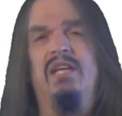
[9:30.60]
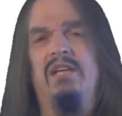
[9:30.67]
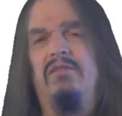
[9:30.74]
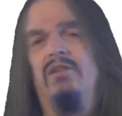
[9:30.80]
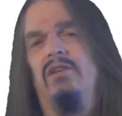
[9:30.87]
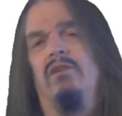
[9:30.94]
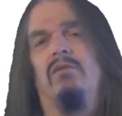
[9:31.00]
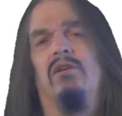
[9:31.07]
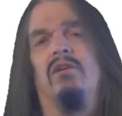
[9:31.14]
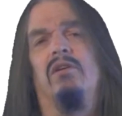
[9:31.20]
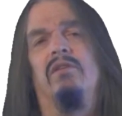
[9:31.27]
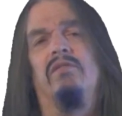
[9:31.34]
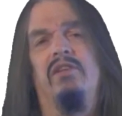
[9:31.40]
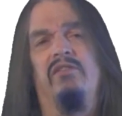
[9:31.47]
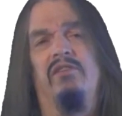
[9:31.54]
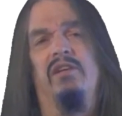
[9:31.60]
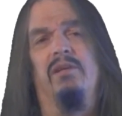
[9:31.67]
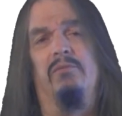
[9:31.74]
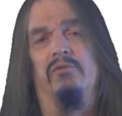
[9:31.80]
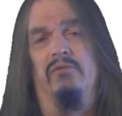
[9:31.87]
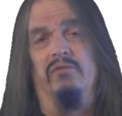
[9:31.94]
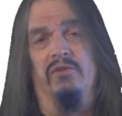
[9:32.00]
Even though all of these
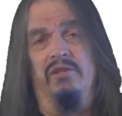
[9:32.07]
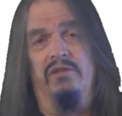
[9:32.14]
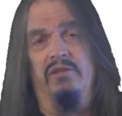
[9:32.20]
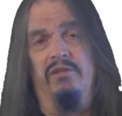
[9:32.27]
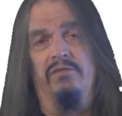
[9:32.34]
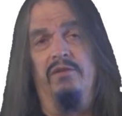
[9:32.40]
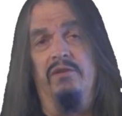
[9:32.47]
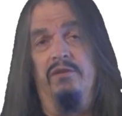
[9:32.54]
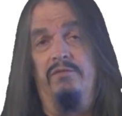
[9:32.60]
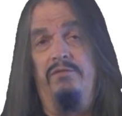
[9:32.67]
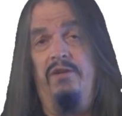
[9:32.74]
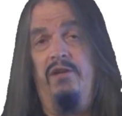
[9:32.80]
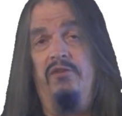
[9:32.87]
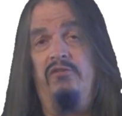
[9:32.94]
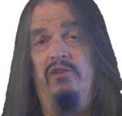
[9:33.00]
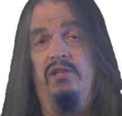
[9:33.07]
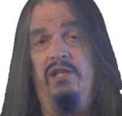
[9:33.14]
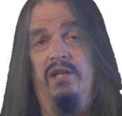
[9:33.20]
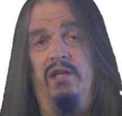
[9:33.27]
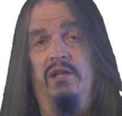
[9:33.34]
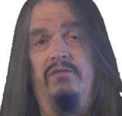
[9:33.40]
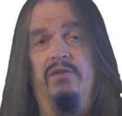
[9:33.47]
animals are very different, the fish and
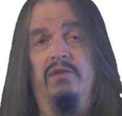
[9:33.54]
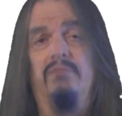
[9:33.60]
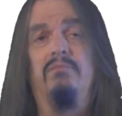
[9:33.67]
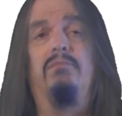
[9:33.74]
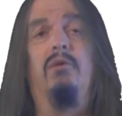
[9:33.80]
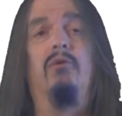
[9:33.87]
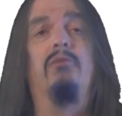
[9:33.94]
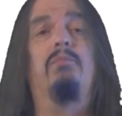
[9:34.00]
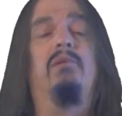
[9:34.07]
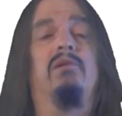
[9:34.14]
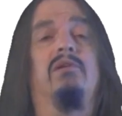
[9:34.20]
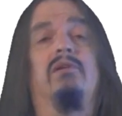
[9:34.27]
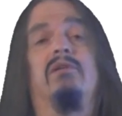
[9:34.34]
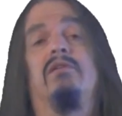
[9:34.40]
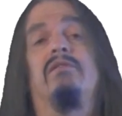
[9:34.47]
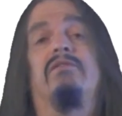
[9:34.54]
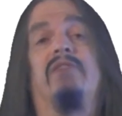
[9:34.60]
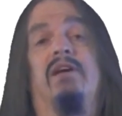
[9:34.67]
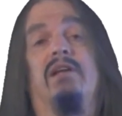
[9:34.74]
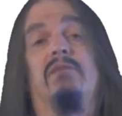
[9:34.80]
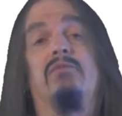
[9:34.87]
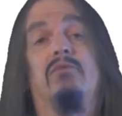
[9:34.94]
the elephant both belong to the
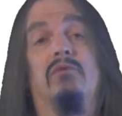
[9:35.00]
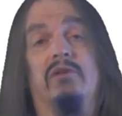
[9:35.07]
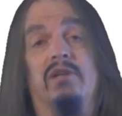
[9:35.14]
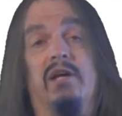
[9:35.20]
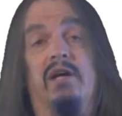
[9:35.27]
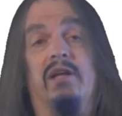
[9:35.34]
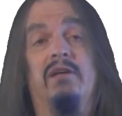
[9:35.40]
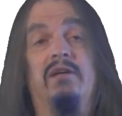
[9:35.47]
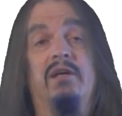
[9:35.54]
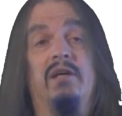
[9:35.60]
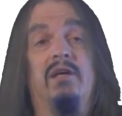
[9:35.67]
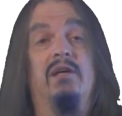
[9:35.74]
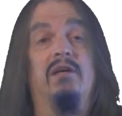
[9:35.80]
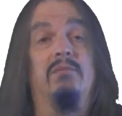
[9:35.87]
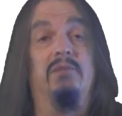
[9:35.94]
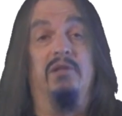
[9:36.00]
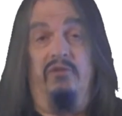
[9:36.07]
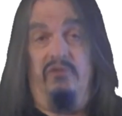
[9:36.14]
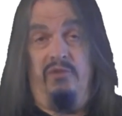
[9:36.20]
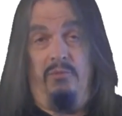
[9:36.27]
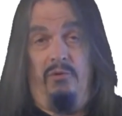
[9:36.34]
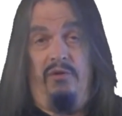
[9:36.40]
phylum Chordata,
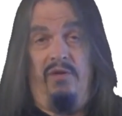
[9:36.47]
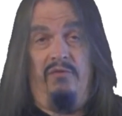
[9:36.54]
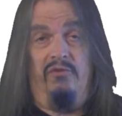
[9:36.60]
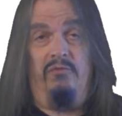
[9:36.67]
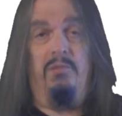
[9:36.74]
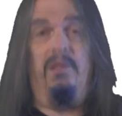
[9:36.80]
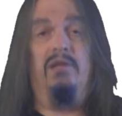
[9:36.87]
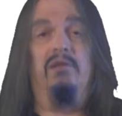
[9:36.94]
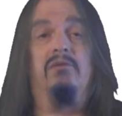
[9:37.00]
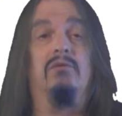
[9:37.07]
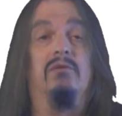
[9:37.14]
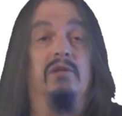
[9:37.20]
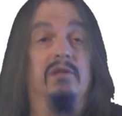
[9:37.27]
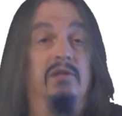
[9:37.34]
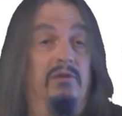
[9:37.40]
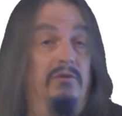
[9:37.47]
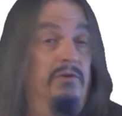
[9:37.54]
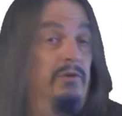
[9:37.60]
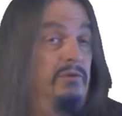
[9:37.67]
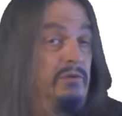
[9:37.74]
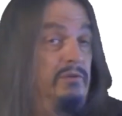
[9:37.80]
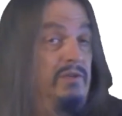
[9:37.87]
because they both have a spinal cord, and
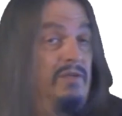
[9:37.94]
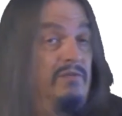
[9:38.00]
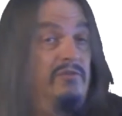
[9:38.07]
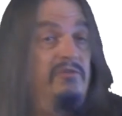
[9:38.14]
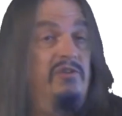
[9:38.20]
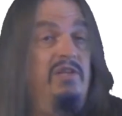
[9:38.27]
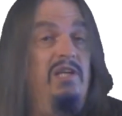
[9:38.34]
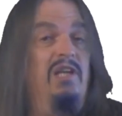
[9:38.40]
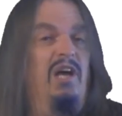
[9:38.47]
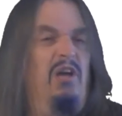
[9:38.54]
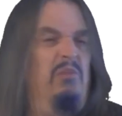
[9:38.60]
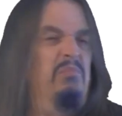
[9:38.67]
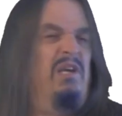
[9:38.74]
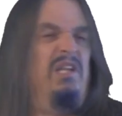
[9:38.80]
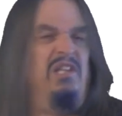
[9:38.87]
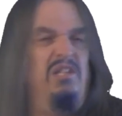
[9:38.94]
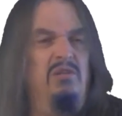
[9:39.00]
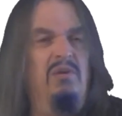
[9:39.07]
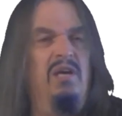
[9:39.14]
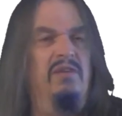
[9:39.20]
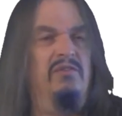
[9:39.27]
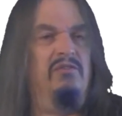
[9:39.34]
although you'll never see it, I'll bet
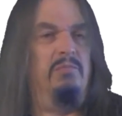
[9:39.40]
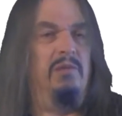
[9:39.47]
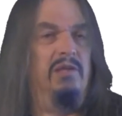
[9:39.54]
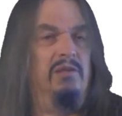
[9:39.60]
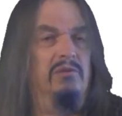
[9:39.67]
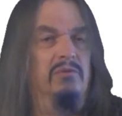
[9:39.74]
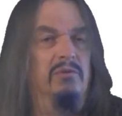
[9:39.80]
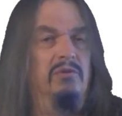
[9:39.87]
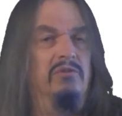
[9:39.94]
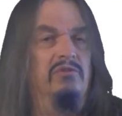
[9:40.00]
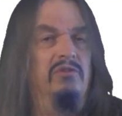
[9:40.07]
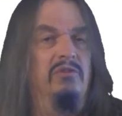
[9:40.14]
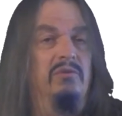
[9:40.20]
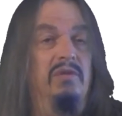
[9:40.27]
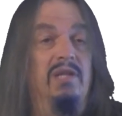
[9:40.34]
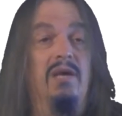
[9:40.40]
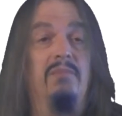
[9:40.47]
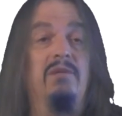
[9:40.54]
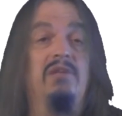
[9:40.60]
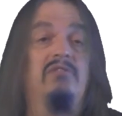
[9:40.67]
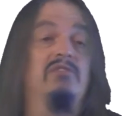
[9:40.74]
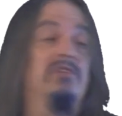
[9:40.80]
you have a spinal cord too, and
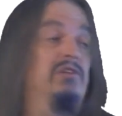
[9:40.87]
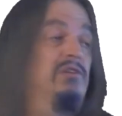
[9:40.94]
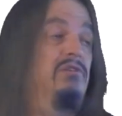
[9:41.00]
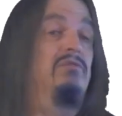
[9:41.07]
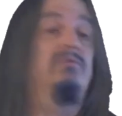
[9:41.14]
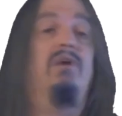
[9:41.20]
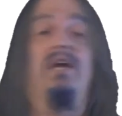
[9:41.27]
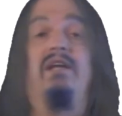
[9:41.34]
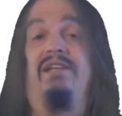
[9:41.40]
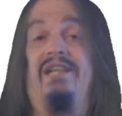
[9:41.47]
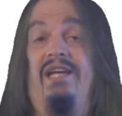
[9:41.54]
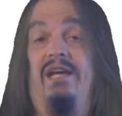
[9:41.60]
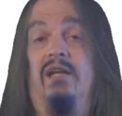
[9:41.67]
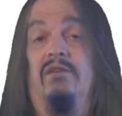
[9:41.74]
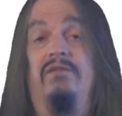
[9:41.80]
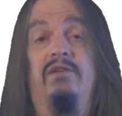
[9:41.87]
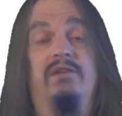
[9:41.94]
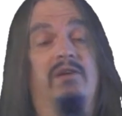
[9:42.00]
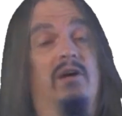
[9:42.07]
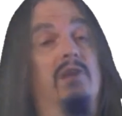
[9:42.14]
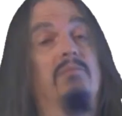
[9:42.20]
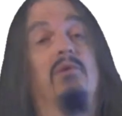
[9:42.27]
that means that you and the
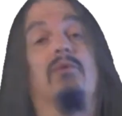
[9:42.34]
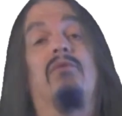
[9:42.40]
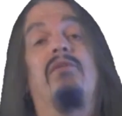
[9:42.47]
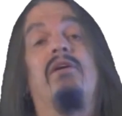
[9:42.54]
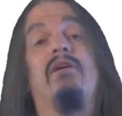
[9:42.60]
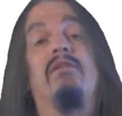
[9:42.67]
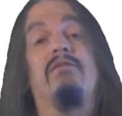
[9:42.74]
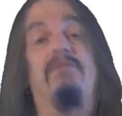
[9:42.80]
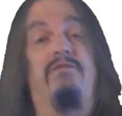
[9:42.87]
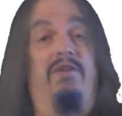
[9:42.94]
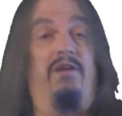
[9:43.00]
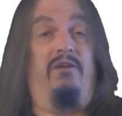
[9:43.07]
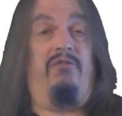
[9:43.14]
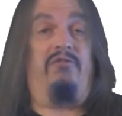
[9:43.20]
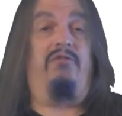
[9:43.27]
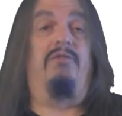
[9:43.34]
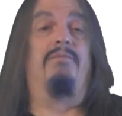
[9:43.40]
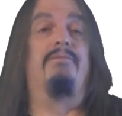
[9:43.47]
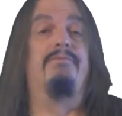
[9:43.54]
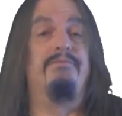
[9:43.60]
elephant are both fish.